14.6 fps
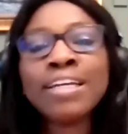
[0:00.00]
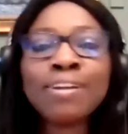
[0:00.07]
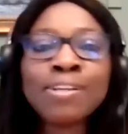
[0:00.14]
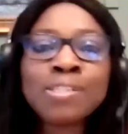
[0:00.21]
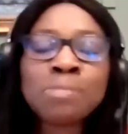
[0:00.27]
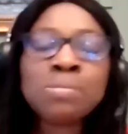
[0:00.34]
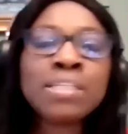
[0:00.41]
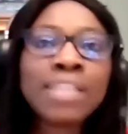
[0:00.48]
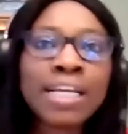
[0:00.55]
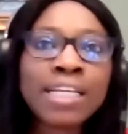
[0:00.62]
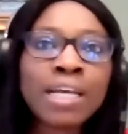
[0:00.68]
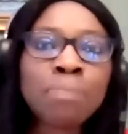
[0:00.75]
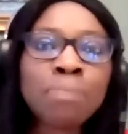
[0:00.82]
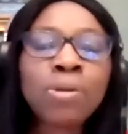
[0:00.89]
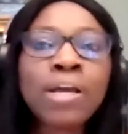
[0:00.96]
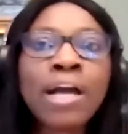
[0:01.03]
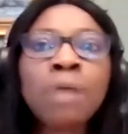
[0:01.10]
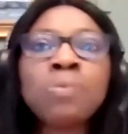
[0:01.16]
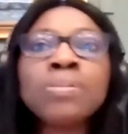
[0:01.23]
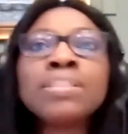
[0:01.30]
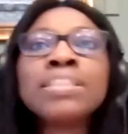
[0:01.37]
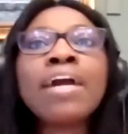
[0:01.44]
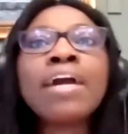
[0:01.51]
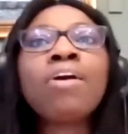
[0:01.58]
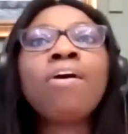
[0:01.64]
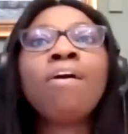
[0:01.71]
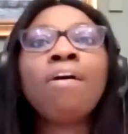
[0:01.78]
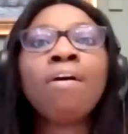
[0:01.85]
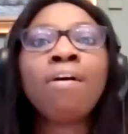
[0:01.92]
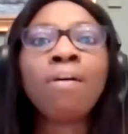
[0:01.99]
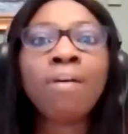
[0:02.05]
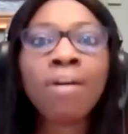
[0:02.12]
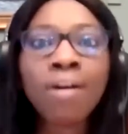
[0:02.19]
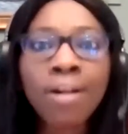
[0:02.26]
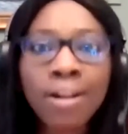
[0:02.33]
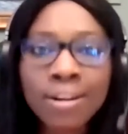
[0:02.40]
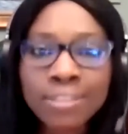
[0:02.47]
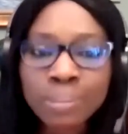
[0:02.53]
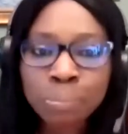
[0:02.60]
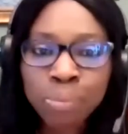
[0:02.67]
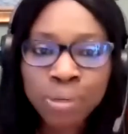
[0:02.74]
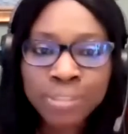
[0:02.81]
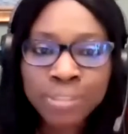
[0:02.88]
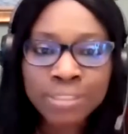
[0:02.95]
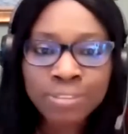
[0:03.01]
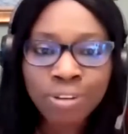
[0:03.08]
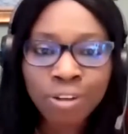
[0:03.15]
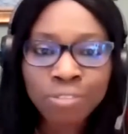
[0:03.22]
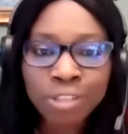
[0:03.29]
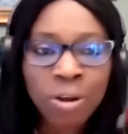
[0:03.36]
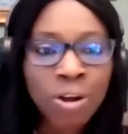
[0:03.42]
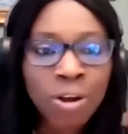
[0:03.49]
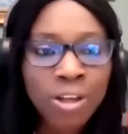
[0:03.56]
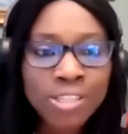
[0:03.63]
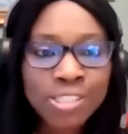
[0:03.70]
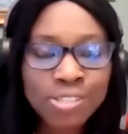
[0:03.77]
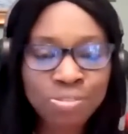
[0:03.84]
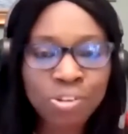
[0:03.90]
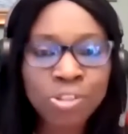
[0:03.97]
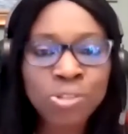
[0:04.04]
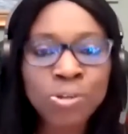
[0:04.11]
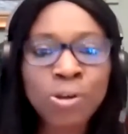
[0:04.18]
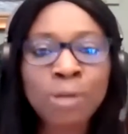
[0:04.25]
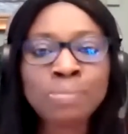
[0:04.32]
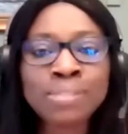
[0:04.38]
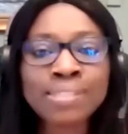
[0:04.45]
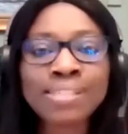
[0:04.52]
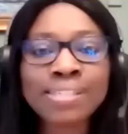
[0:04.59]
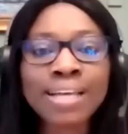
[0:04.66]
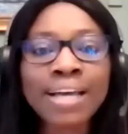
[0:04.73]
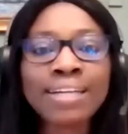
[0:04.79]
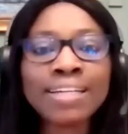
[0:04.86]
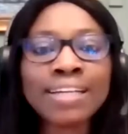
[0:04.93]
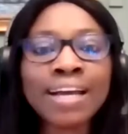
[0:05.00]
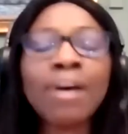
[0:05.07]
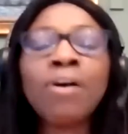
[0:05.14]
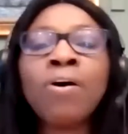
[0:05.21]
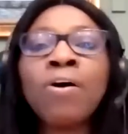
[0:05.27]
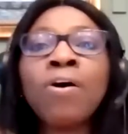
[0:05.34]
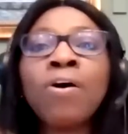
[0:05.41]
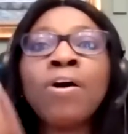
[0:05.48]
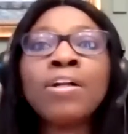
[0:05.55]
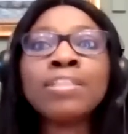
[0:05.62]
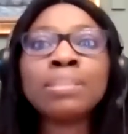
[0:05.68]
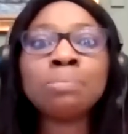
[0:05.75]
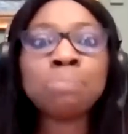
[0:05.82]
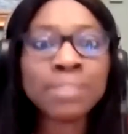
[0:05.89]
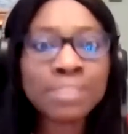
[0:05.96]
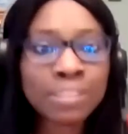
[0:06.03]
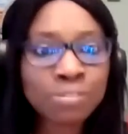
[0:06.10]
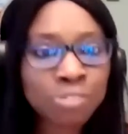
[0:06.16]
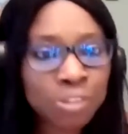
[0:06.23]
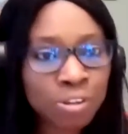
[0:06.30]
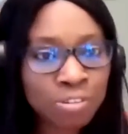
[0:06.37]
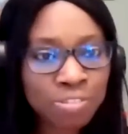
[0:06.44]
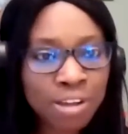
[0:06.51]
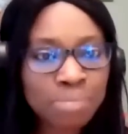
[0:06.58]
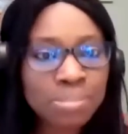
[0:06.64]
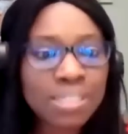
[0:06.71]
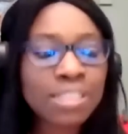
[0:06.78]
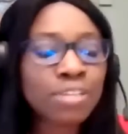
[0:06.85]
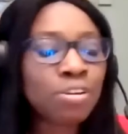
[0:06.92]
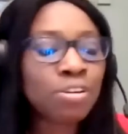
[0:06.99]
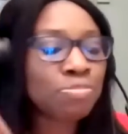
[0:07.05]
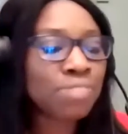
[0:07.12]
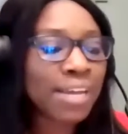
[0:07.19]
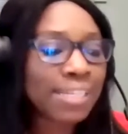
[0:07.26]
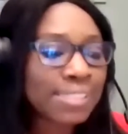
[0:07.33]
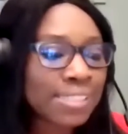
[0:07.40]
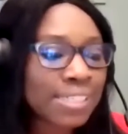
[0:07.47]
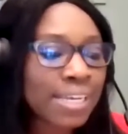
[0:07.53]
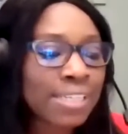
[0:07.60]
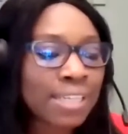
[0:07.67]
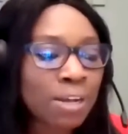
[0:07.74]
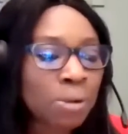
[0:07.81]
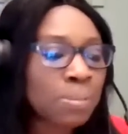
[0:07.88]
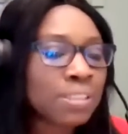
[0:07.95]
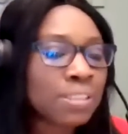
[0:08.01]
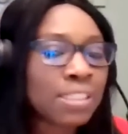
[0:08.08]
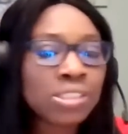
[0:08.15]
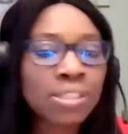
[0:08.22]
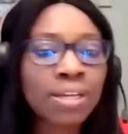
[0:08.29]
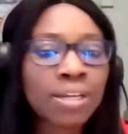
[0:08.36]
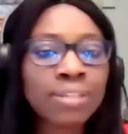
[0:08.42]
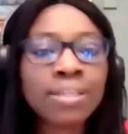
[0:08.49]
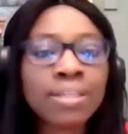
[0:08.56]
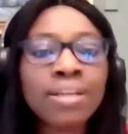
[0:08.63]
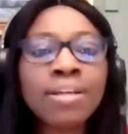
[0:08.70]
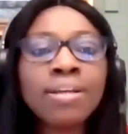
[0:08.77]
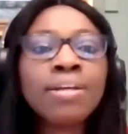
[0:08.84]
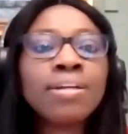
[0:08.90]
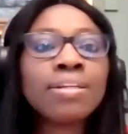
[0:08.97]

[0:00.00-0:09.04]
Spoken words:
It doesn't mean that the employer will take all the burden of the cost for you coming to Canada, or all the burden for your family, your flight ticket, accommodation.